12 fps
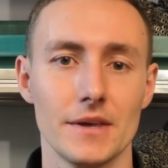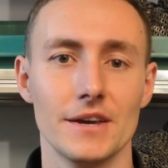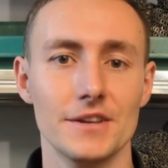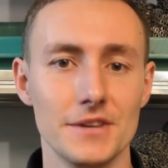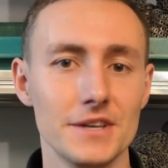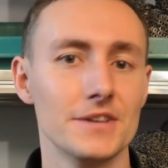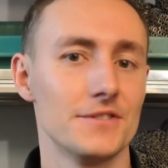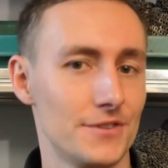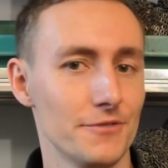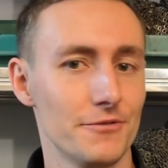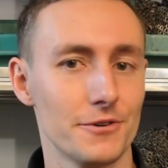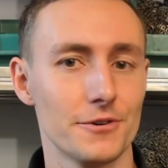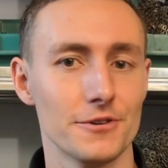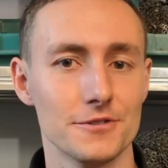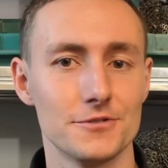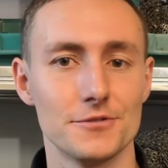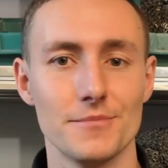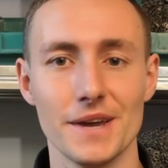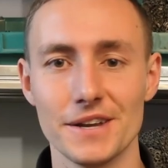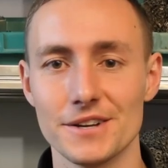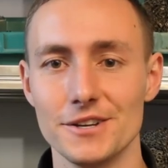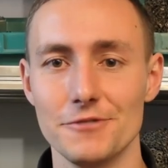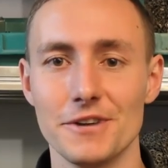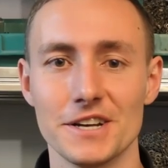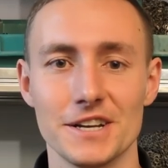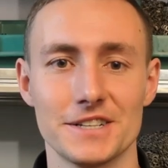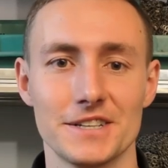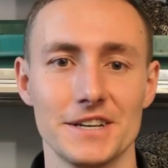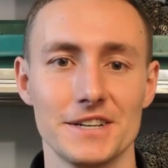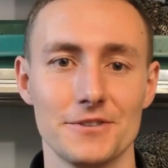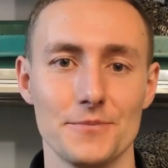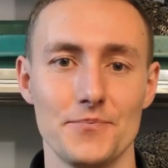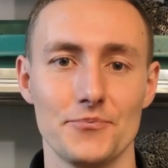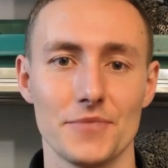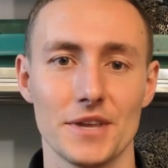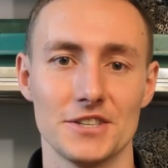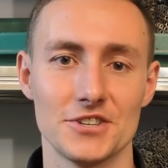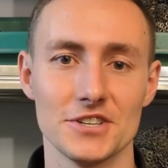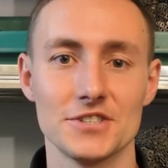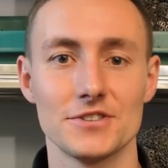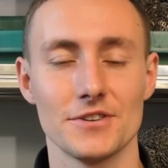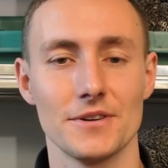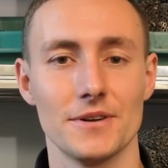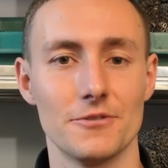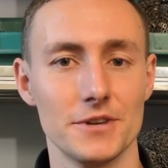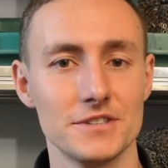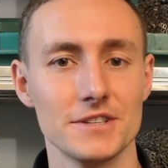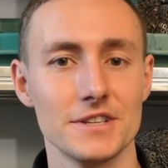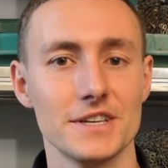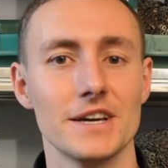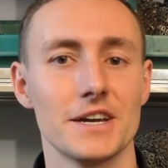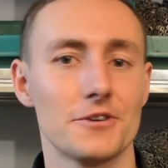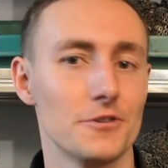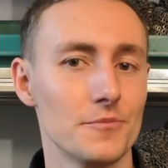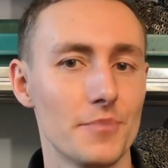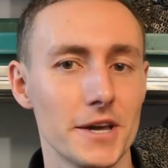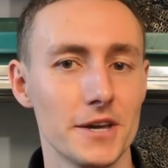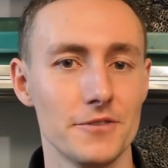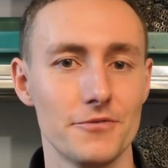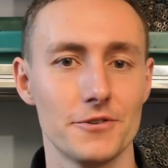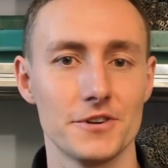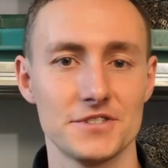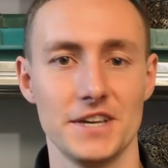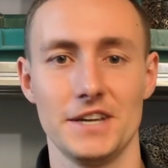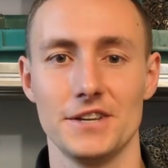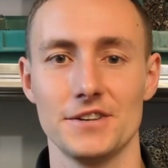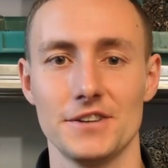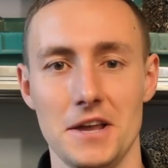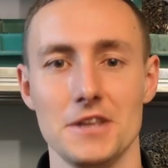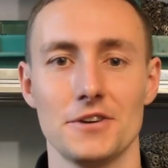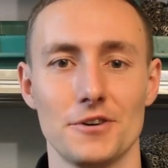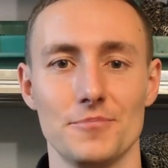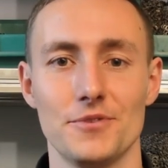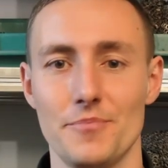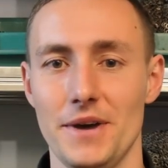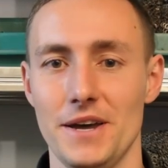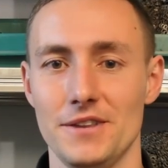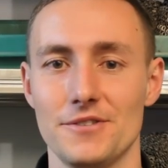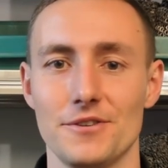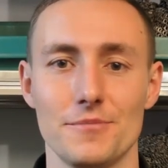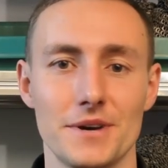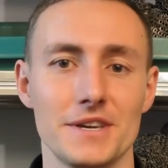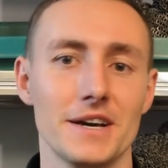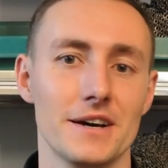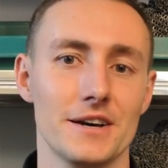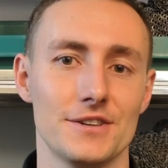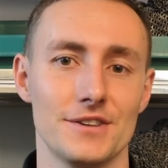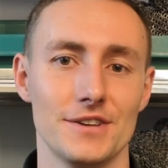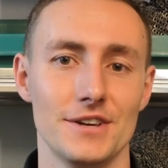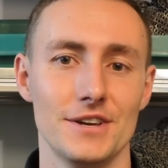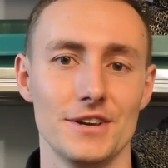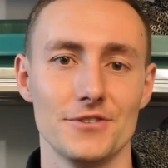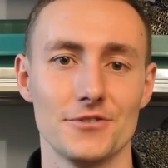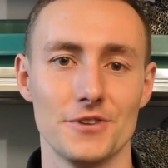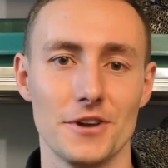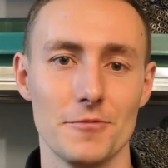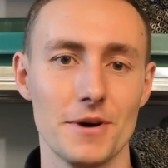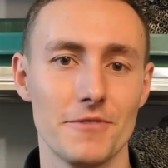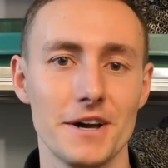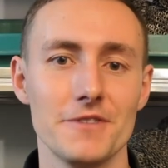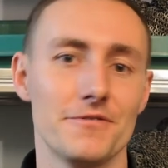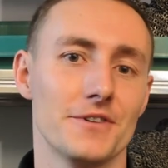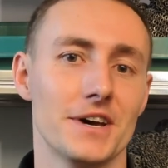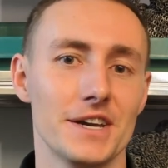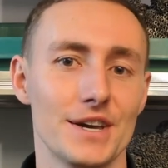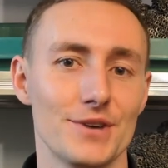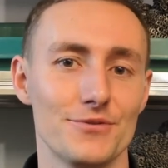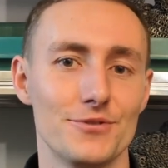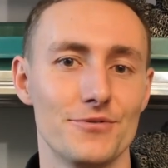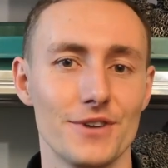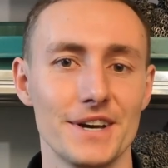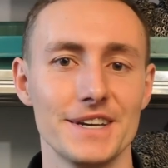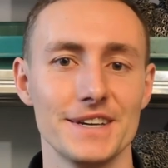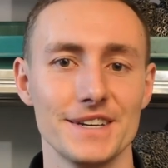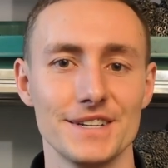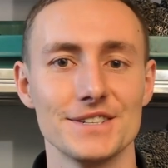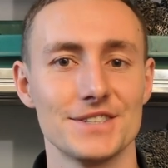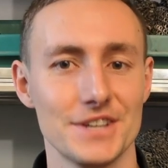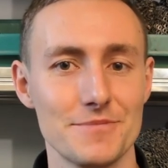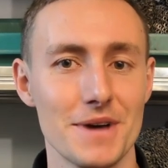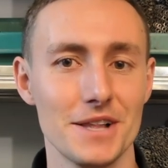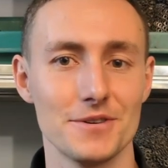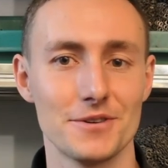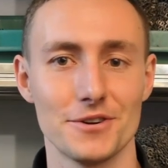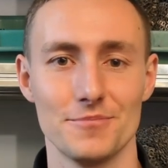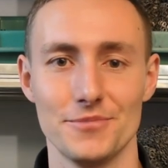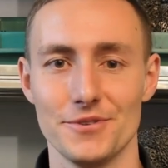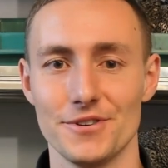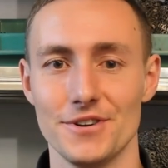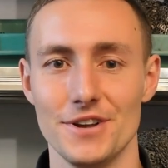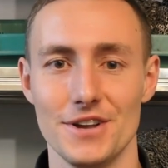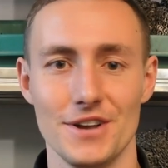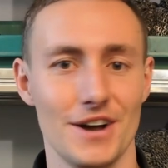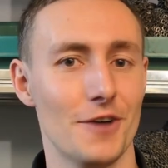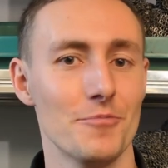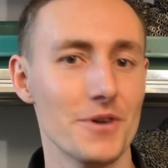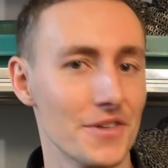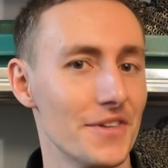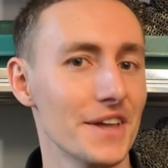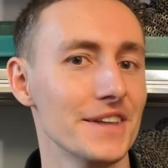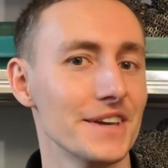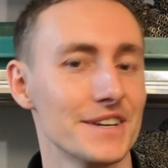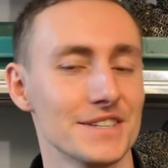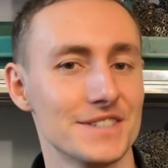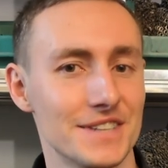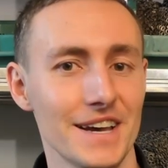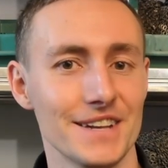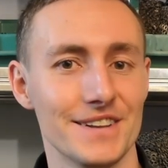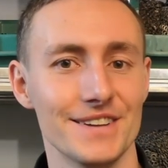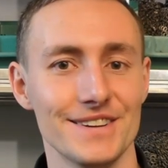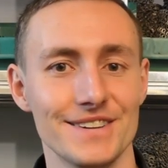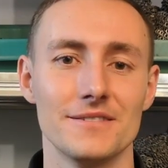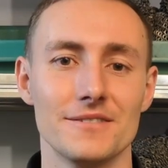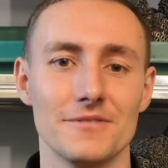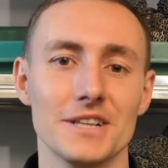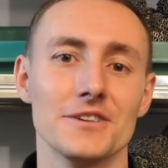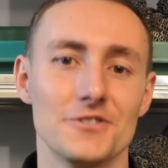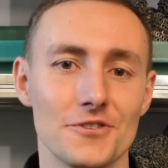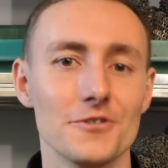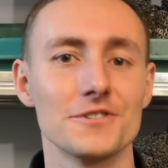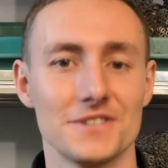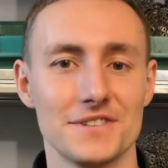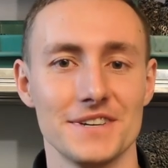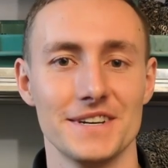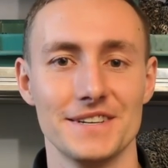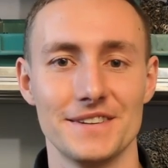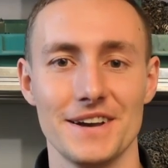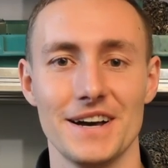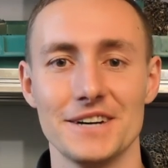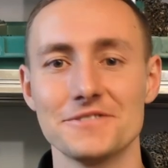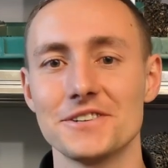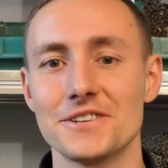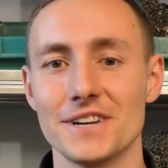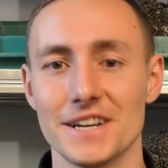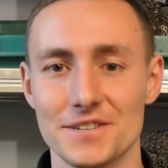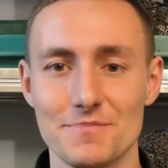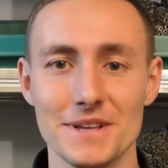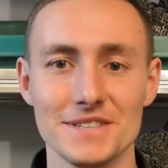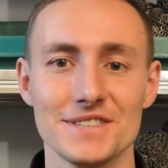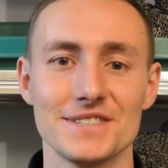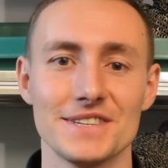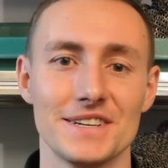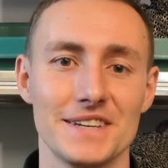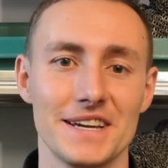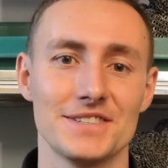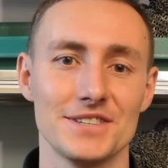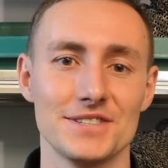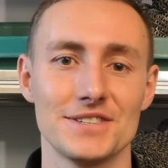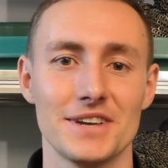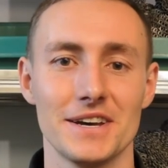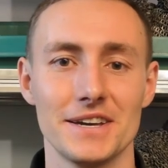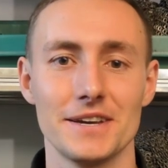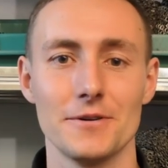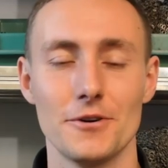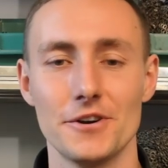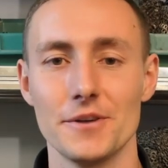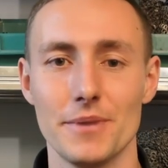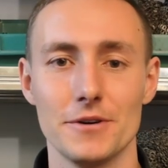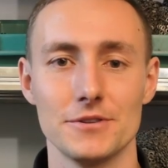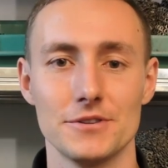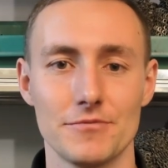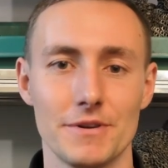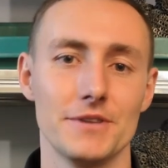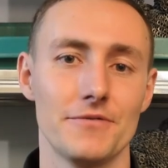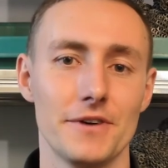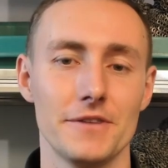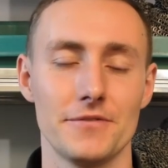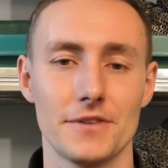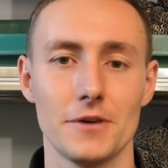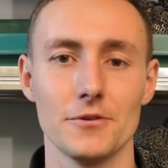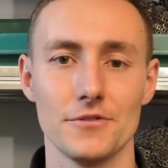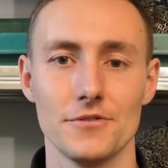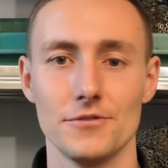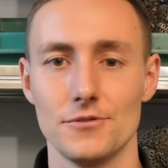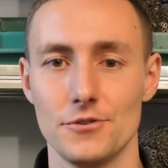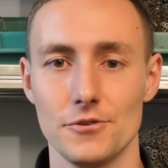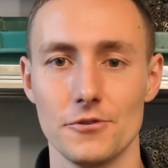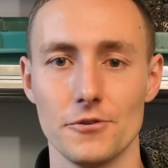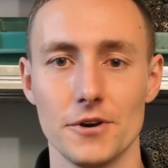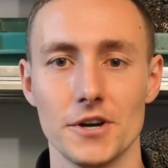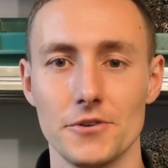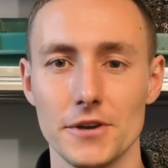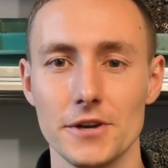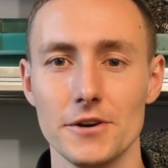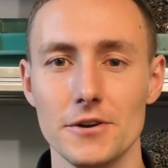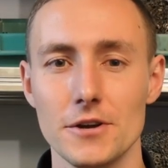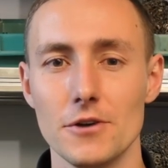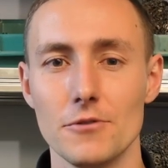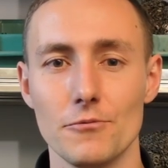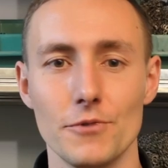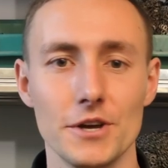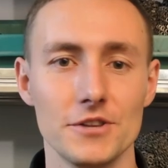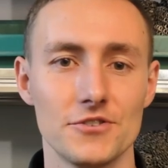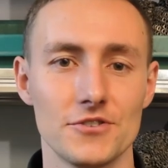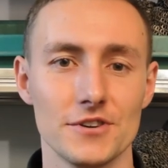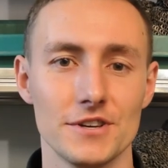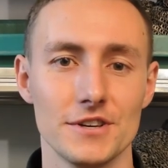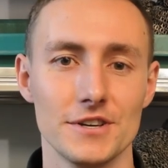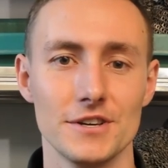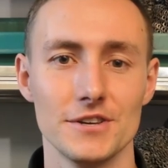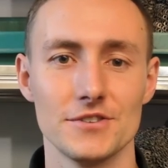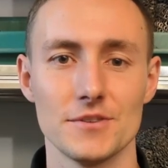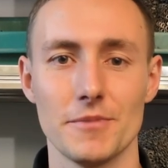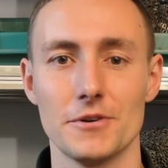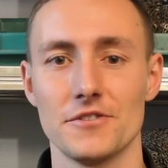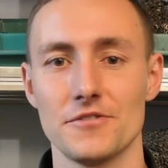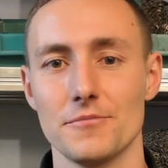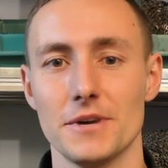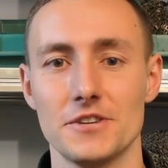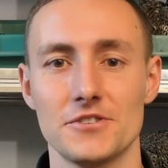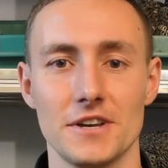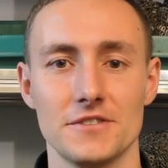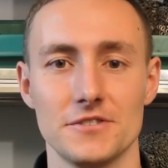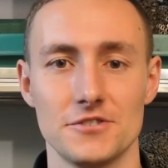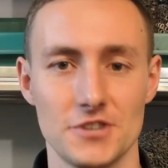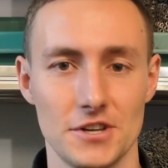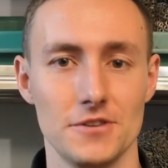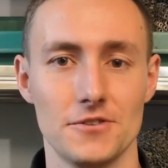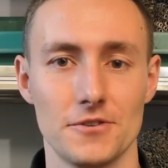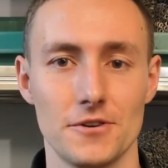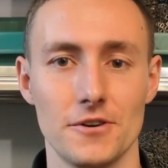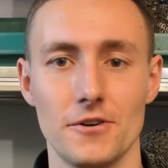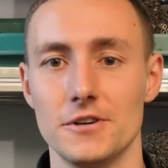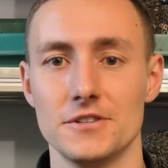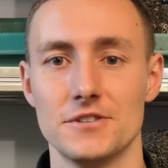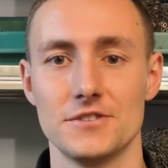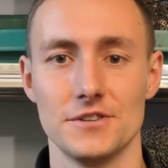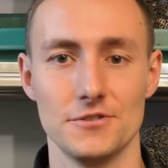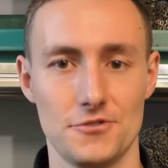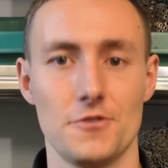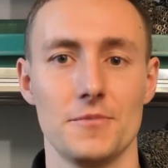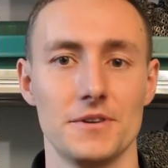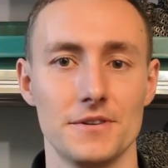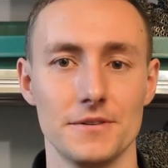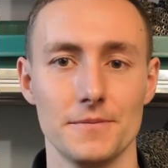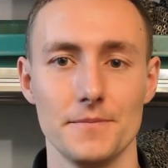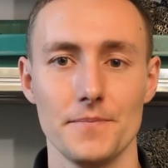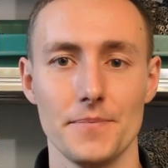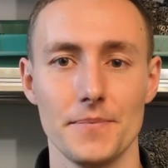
Indeed, it's difficult to make a living like that. Just recently I couldn't pay for the second helicopter pad on my yacht, so now my wife and I have to fly in the same helicopter. How pathetic is that? Well, jokes aside, after expenses and taxes, I earn about 25,000 euro a year, which is about as much as a janitor earns in Germany.